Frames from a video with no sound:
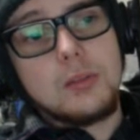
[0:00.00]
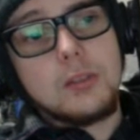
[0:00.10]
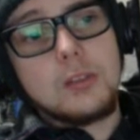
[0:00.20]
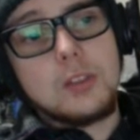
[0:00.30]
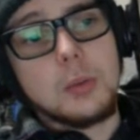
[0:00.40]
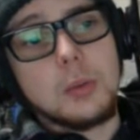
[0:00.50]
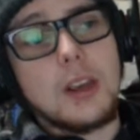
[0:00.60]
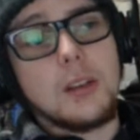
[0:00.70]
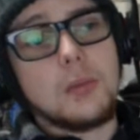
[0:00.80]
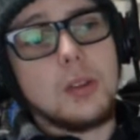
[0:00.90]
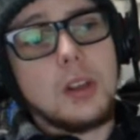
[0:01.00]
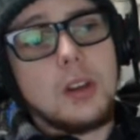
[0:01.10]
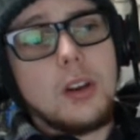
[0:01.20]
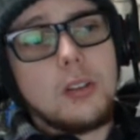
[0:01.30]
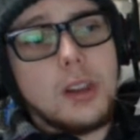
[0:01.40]
she was kind of
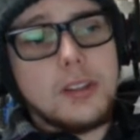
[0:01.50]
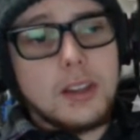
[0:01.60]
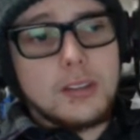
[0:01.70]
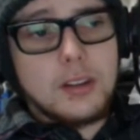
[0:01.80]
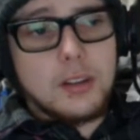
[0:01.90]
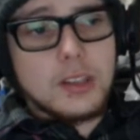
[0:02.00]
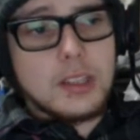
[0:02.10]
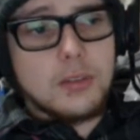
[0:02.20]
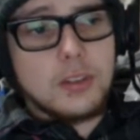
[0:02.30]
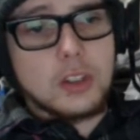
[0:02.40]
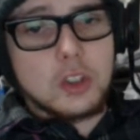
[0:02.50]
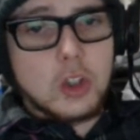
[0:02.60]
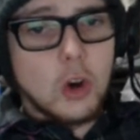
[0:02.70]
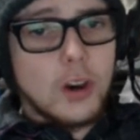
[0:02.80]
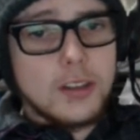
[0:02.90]
not really necessarily given the
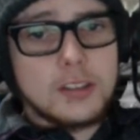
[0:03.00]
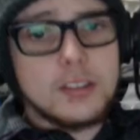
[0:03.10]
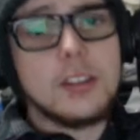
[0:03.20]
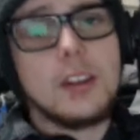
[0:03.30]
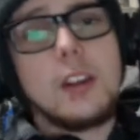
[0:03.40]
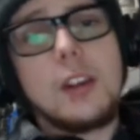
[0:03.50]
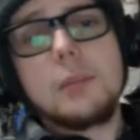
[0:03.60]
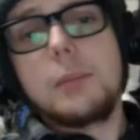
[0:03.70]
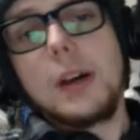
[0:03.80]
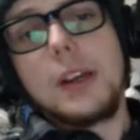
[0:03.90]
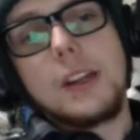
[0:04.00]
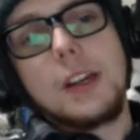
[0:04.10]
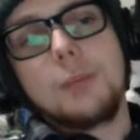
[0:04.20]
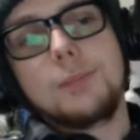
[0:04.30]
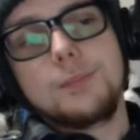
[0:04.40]
choice,
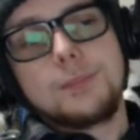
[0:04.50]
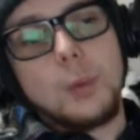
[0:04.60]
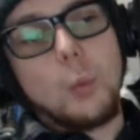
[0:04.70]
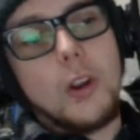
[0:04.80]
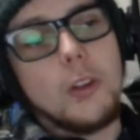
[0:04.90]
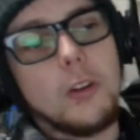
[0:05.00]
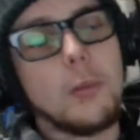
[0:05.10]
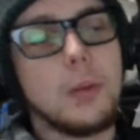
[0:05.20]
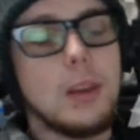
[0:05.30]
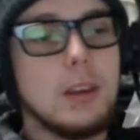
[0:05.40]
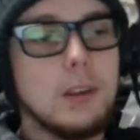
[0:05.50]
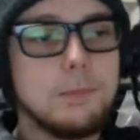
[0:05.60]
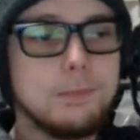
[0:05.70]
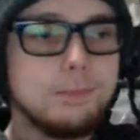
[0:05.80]
but whether it be